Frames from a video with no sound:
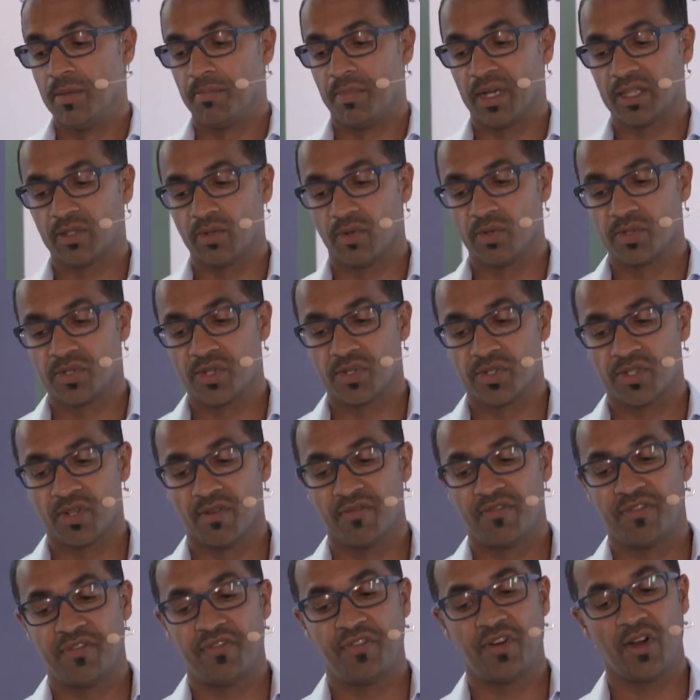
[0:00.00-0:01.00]
but also
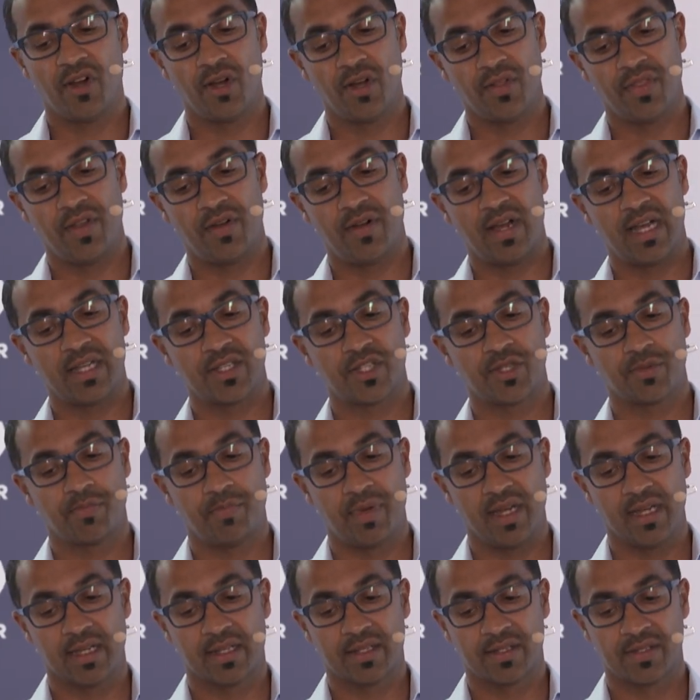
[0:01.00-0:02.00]
some further
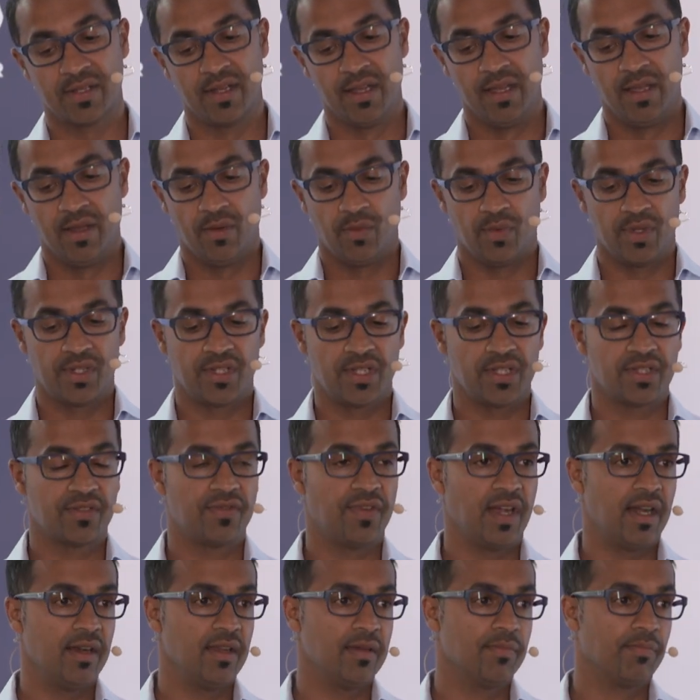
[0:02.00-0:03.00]
aspects, which is
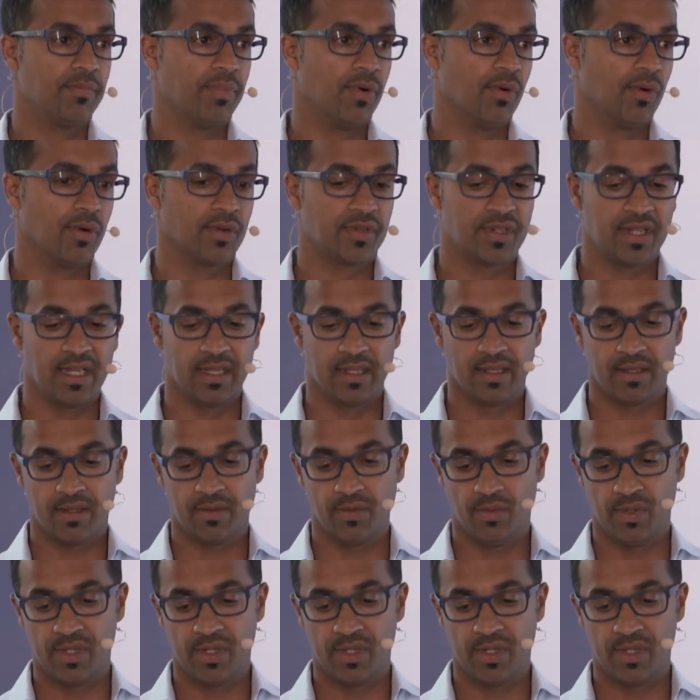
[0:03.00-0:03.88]
very important,